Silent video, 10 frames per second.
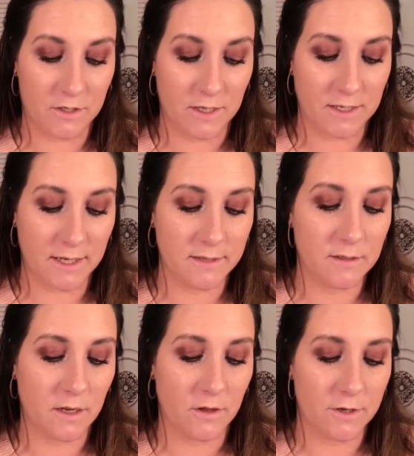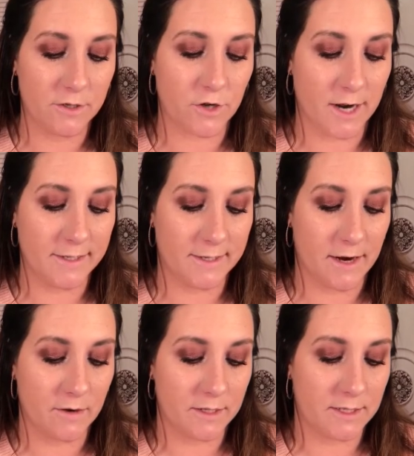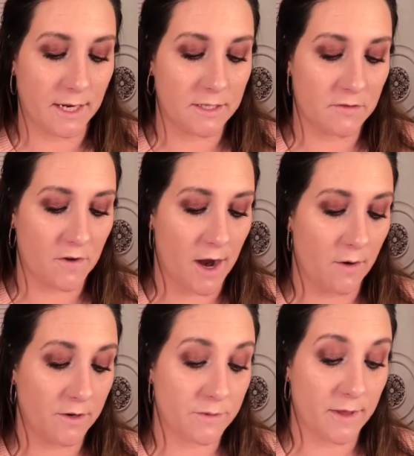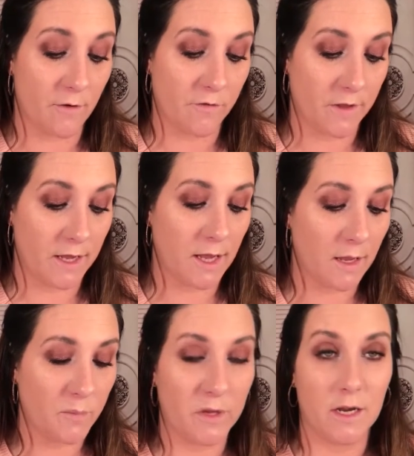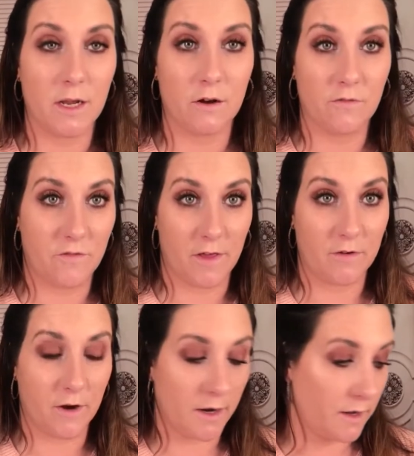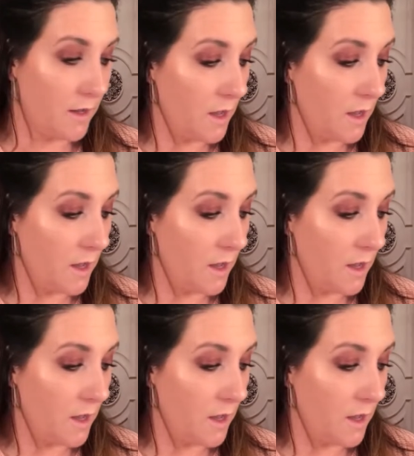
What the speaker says: The intense color dries down and stays for hours without flaking, bleeding, or feathering.